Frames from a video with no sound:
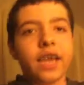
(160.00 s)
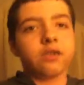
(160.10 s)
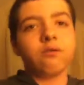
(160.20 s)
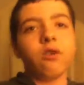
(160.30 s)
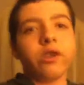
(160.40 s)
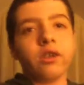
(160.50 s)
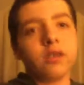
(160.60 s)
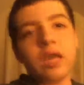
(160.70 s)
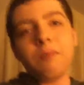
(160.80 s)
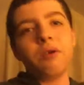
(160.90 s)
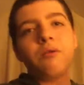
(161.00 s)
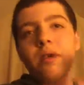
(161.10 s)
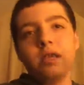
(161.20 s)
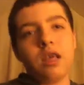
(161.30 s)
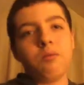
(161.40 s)
next vlog, you'll see me with
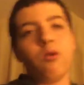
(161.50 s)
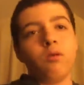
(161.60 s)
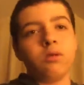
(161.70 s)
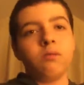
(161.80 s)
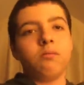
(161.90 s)
my teeth pulled.